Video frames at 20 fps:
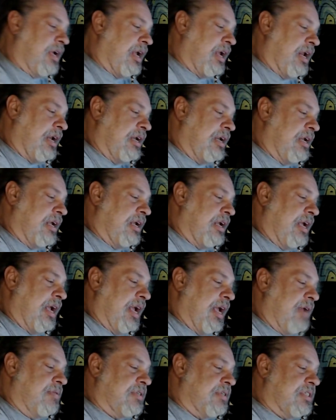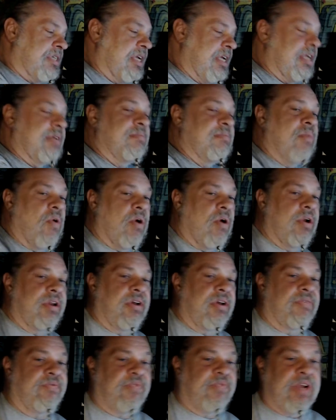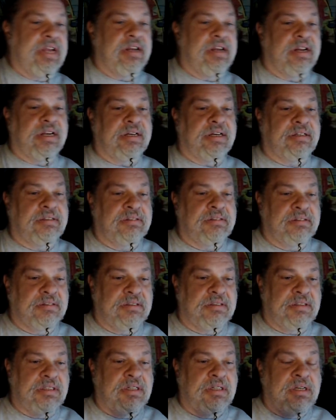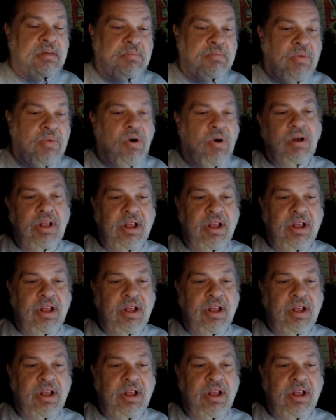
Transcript: and he was singing more than a feeling, you